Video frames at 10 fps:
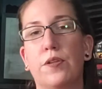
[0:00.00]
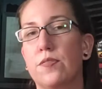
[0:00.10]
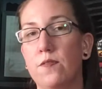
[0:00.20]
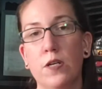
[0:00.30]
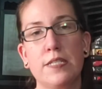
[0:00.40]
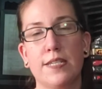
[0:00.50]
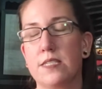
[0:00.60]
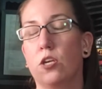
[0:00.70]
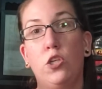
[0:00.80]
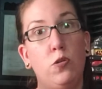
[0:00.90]
The first is
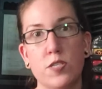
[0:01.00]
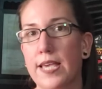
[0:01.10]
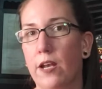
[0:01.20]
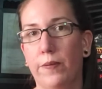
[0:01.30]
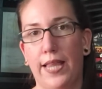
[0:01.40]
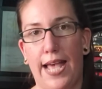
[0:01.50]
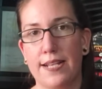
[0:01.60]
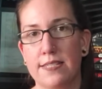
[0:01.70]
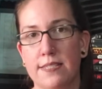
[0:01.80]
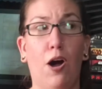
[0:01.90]
you just gotta relax.
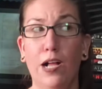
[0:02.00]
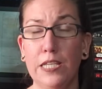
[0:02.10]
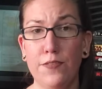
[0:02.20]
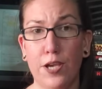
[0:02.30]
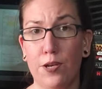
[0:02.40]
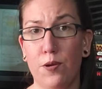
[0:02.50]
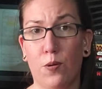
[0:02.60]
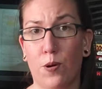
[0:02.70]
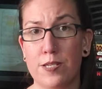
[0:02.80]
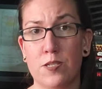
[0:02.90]
All of the audio
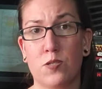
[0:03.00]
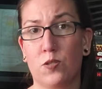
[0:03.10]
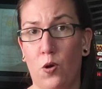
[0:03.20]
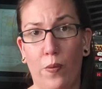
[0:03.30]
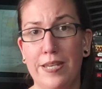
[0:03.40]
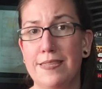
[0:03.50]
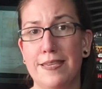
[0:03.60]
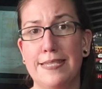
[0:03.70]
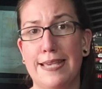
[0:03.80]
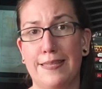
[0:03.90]
courses go into
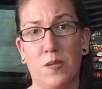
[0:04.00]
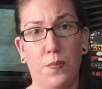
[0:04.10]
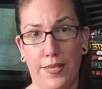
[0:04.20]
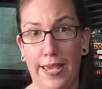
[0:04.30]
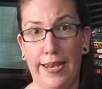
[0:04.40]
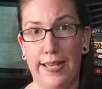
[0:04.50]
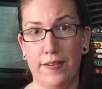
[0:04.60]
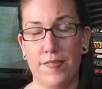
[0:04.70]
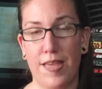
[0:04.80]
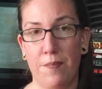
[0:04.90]
this at the beginning
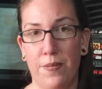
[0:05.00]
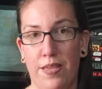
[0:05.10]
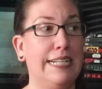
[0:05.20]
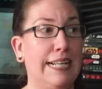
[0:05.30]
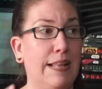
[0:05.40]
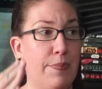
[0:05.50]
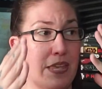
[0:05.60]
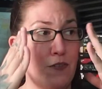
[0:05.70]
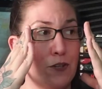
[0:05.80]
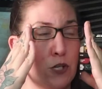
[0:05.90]
of them.
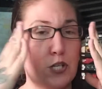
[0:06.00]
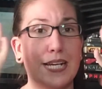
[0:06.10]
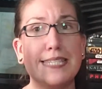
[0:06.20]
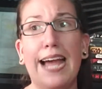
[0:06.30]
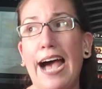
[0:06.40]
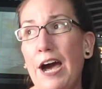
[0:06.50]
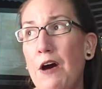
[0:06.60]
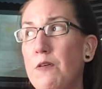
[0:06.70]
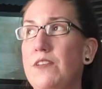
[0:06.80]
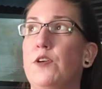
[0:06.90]
If you're stressed
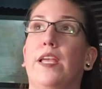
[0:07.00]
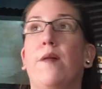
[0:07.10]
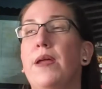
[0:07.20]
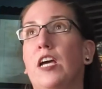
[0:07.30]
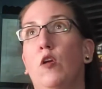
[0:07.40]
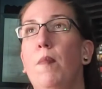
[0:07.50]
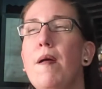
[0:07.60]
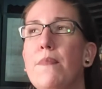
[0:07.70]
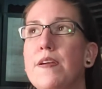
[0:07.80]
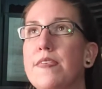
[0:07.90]
out, if you're like, I'm not gonna
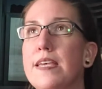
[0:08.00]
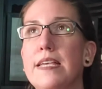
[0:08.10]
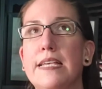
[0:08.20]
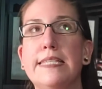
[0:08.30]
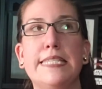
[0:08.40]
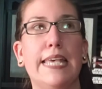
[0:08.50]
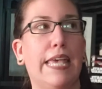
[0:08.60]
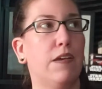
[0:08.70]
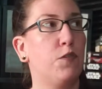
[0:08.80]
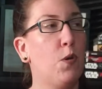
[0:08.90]
remember this,
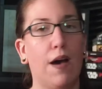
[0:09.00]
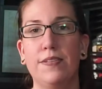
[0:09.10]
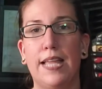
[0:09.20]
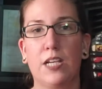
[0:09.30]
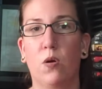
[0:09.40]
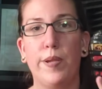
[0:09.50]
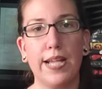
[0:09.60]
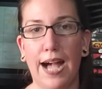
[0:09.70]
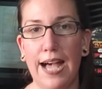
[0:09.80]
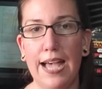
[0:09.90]
if you have a lot going
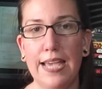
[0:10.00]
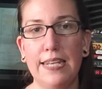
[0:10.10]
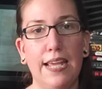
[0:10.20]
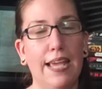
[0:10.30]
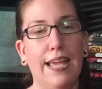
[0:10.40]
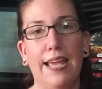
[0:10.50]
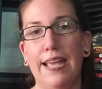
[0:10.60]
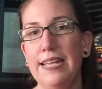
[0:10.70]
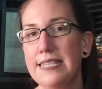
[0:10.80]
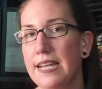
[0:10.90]
on,
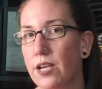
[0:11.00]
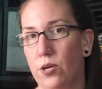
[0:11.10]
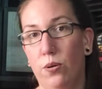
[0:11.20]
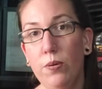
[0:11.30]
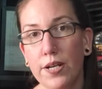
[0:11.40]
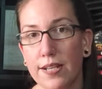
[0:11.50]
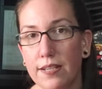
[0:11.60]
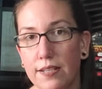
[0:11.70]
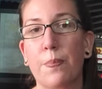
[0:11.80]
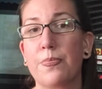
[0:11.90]
it's not gonna work.
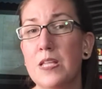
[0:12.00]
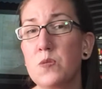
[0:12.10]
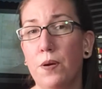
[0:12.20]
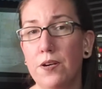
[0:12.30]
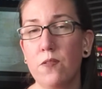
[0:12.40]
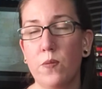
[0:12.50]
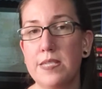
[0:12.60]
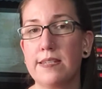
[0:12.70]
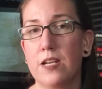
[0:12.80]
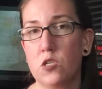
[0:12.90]
That's part of the
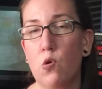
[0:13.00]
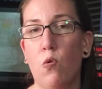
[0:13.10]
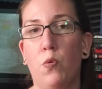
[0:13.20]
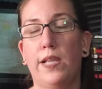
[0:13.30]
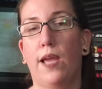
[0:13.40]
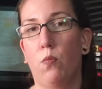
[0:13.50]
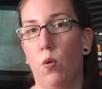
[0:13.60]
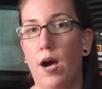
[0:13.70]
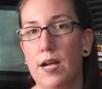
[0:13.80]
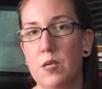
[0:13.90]
reason I do it while I
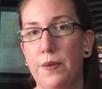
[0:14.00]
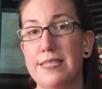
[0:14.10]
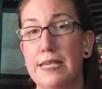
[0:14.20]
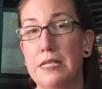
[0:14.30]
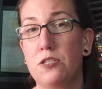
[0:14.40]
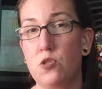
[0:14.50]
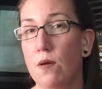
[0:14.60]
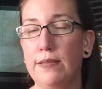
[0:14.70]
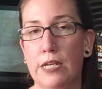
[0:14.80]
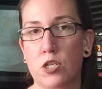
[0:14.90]
walk, because I do have
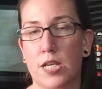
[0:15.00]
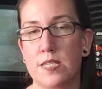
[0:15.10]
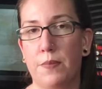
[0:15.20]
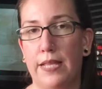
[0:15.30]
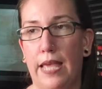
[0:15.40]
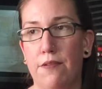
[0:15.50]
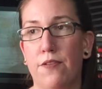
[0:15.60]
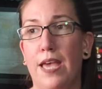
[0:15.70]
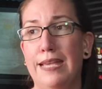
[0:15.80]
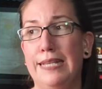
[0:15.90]
a lot of stress in my life,
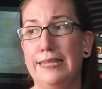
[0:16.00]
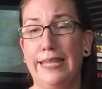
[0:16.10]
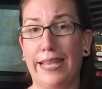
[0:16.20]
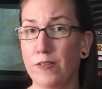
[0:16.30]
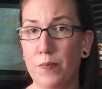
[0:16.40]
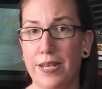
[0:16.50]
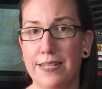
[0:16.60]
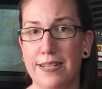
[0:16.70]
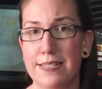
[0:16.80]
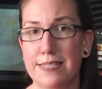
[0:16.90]
like everybody
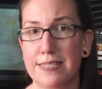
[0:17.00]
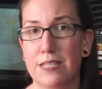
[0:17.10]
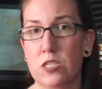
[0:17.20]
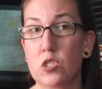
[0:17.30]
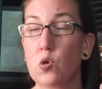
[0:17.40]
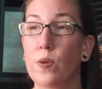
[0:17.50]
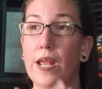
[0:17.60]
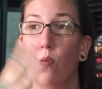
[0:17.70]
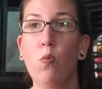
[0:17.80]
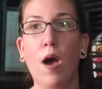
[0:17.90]
does. So when
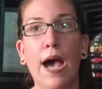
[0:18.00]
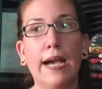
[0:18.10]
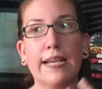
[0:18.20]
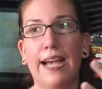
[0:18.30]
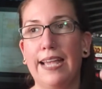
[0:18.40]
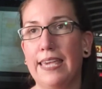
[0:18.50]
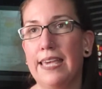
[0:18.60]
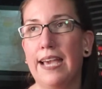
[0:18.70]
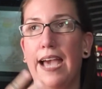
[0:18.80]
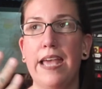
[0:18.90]
I walk, I
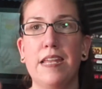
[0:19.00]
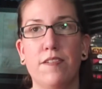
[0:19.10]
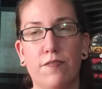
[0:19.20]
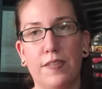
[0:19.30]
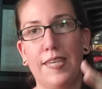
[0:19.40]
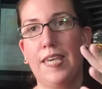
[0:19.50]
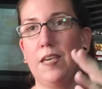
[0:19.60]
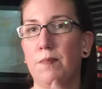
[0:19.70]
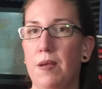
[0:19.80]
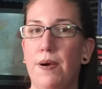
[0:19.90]
can kind of
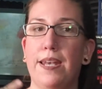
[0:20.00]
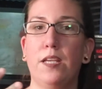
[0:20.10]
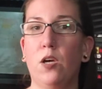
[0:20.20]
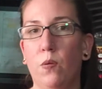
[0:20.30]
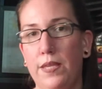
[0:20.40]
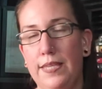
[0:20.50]
keep my body going,